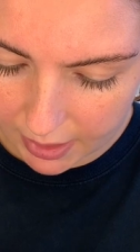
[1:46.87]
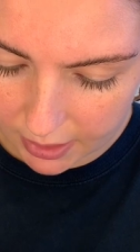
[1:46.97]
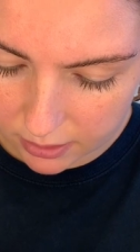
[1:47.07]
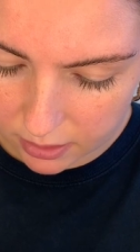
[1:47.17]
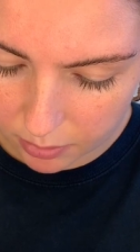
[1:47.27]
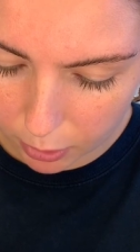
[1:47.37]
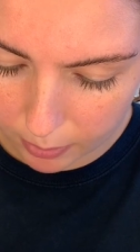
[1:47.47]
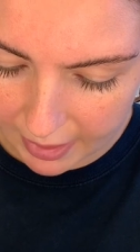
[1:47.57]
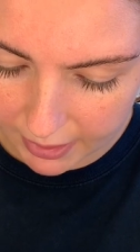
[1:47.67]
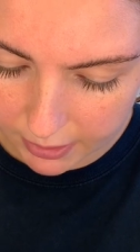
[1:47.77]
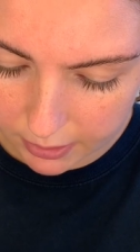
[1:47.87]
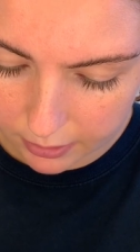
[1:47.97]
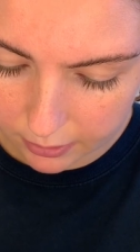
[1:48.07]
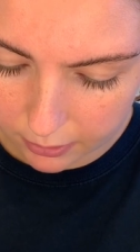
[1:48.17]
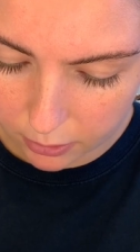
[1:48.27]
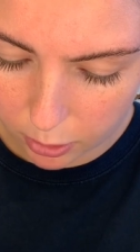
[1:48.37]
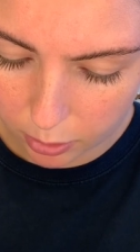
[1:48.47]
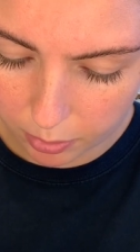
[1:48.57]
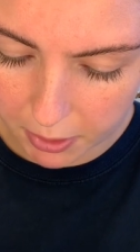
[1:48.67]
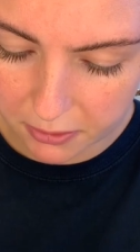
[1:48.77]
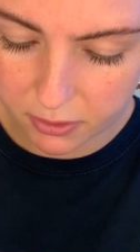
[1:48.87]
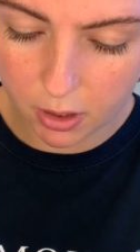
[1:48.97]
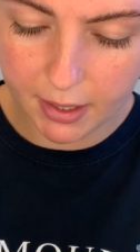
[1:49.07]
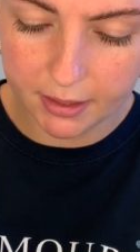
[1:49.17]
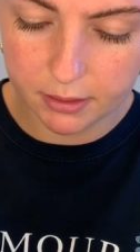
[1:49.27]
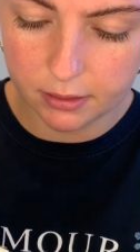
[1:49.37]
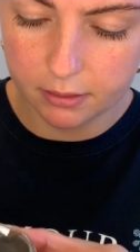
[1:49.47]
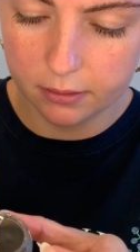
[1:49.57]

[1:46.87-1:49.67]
into the pomade on both sides.